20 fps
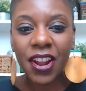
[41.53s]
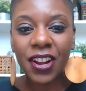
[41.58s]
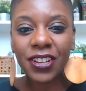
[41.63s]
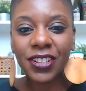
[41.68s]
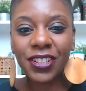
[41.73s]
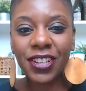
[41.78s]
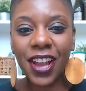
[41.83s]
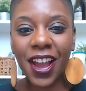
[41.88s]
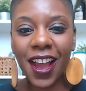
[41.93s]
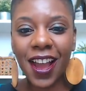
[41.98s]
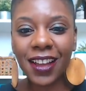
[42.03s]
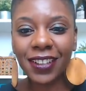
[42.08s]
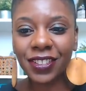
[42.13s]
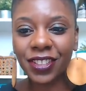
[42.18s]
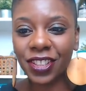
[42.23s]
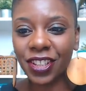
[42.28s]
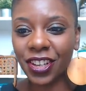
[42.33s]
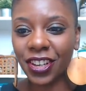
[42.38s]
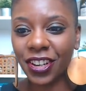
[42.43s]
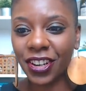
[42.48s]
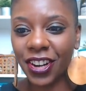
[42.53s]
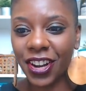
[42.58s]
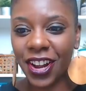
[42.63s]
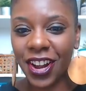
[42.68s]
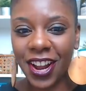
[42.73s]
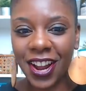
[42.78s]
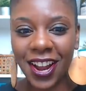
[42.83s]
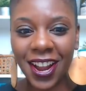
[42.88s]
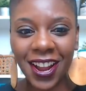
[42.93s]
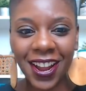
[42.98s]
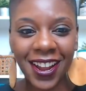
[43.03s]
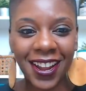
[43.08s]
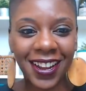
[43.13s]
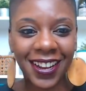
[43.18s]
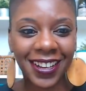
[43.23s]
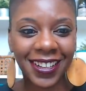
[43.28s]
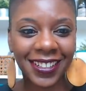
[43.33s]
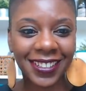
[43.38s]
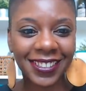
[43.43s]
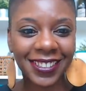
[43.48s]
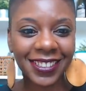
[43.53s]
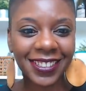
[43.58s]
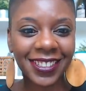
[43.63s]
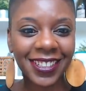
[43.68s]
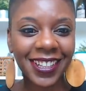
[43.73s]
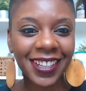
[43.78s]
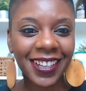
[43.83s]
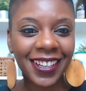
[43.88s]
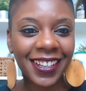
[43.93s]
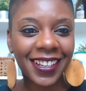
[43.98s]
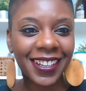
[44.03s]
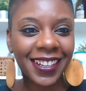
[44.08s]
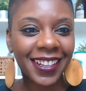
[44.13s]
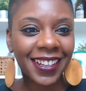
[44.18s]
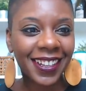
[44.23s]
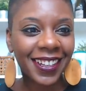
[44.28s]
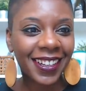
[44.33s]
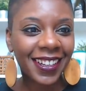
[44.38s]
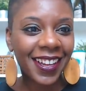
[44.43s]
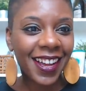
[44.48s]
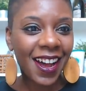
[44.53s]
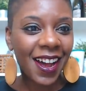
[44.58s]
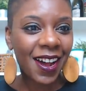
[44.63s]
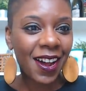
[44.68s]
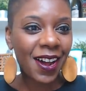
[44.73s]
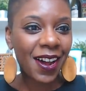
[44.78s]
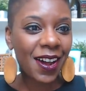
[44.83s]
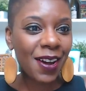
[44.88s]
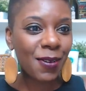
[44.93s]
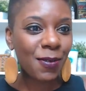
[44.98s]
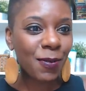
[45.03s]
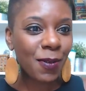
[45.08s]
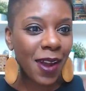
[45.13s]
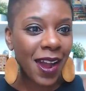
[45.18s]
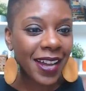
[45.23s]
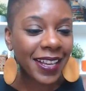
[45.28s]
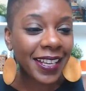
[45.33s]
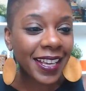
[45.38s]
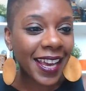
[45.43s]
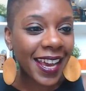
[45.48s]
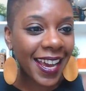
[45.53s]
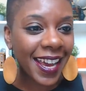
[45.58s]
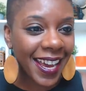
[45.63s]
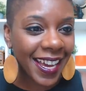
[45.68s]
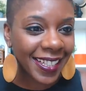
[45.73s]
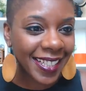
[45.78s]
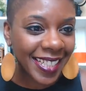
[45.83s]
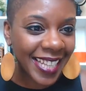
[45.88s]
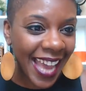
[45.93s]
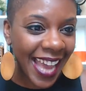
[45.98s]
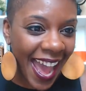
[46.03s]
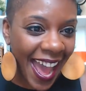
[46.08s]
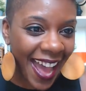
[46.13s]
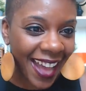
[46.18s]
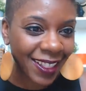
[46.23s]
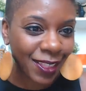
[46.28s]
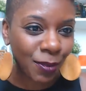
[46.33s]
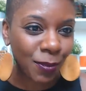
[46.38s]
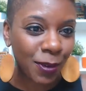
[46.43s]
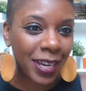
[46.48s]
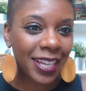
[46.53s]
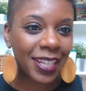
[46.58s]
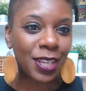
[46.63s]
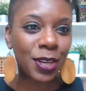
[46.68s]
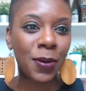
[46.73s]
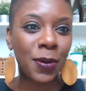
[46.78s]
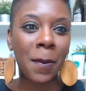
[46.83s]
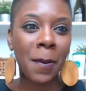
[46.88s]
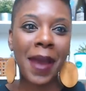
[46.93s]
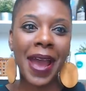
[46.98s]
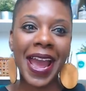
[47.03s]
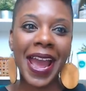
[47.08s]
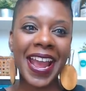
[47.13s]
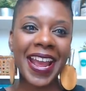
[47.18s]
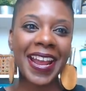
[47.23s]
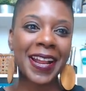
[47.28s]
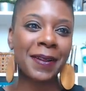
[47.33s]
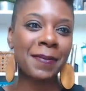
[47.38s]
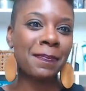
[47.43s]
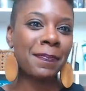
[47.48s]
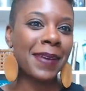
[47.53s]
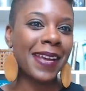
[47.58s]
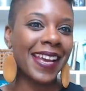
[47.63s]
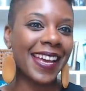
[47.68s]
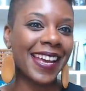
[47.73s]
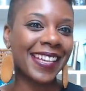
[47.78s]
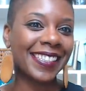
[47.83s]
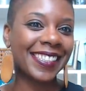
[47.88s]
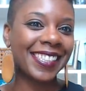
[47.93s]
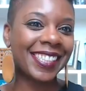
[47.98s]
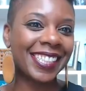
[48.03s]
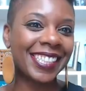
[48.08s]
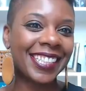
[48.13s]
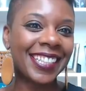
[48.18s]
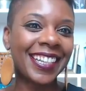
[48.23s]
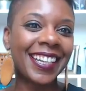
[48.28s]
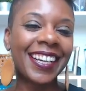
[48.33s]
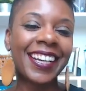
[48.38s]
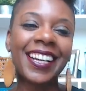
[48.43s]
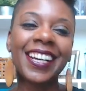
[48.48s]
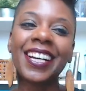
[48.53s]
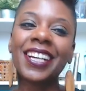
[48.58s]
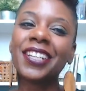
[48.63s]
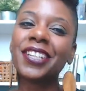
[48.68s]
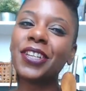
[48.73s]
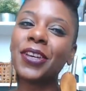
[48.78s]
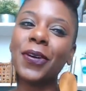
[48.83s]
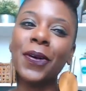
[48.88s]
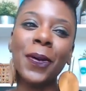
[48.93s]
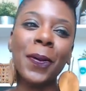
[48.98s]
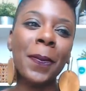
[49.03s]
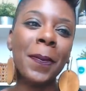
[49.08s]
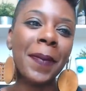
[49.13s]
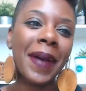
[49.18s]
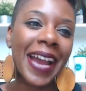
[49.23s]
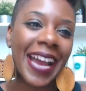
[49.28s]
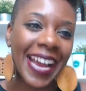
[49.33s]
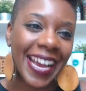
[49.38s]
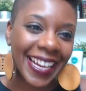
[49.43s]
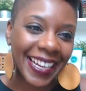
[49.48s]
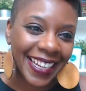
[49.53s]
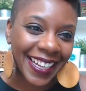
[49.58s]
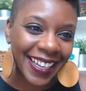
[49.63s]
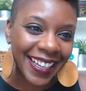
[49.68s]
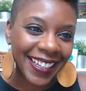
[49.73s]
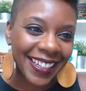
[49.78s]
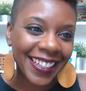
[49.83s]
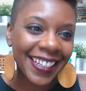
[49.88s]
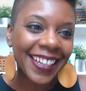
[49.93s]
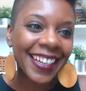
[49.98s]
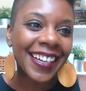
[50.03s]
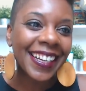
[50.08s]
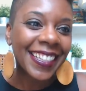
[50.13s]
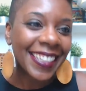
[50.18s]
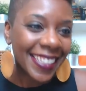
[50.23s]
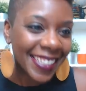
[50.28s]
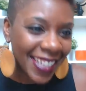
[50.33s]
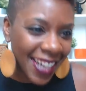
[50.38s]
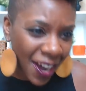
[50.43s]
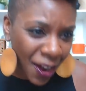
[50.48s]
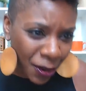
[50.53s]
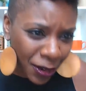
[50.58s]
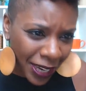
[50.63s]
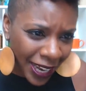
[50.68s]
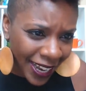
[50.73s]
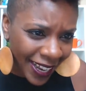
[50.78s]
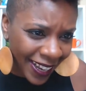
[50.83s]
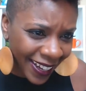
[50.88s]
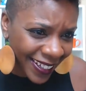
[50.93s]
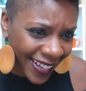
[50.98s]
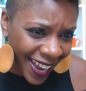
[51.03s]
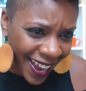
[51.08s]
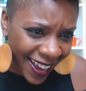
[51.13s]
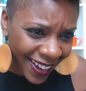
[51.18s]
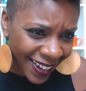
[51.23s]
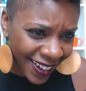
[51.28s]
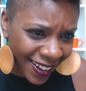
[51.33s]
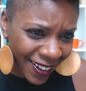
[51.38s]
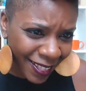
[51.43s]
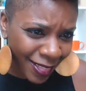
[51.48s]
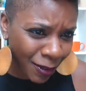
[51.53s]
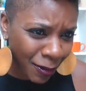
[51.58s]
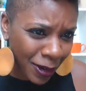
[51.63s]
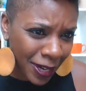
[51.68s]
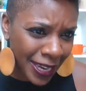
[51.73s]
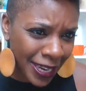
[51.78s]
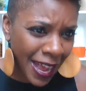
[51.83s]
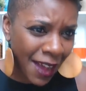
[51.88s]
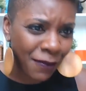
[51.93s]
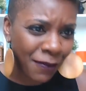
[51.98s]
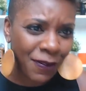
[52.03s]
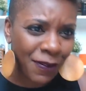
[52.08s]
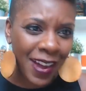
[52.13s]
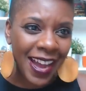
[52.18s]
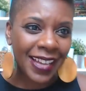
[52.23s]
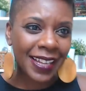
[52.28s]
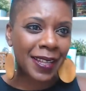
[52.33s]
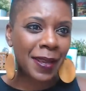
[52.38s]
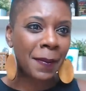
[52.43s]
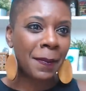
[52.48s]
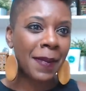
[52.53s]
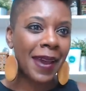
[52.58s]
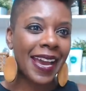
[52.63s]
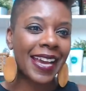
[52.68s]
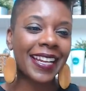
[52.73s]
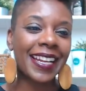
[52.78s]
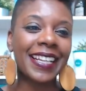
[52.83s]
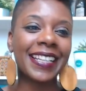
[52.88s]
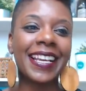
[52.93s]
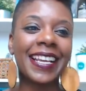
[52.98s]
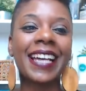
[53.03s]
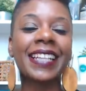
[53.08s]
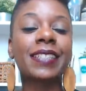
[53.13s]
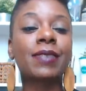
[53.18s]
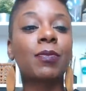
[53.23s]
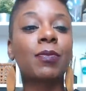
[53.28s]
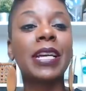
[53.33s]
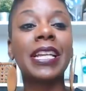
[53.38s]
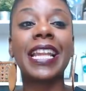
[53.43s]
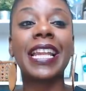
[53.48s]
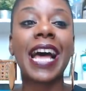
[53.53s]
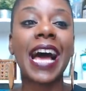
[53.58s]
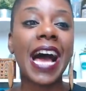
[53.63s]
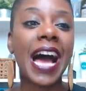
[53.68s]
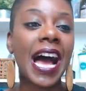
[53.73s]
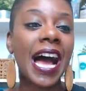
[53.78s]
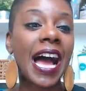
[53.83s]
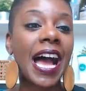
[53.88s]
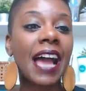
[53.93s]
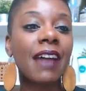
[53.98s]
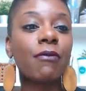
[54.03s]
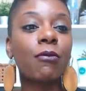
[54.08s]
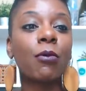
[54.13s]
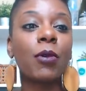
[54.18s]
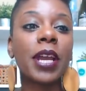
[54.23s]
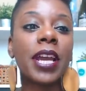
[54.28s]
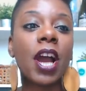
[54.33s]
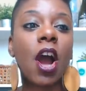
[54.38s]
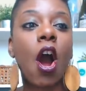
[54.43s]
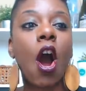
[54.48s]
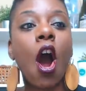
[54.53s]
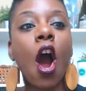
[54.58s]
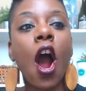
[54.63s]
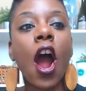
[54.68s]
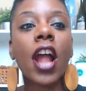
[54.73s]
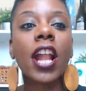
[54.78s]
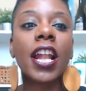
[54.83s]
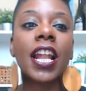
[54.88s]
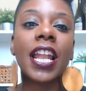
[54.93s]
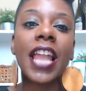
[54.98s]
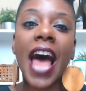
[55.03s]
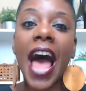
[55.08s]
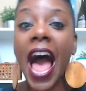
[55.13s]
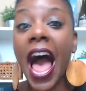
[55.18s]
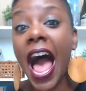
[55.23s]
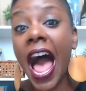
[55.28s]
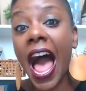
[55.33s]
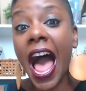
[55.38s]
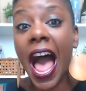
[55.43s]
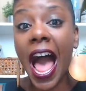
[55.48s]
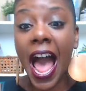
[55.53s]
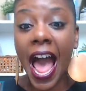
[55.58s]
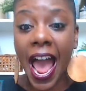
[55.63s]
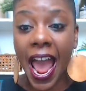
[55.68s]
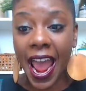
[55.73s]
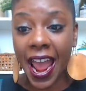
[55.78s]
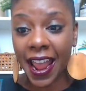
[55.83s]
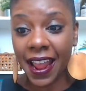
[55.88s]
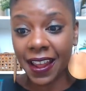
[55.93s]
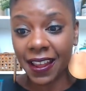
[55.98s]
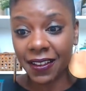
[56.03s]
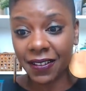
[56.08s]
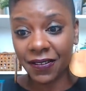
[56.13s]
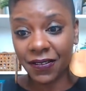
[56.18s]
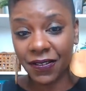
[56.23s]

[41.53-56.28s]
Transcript: Yeah, sure it is. All right. Yes, Catherine, you made it, bitch. You made it. Okay, Dada 3, I finally made it. Yes, we live. We are live.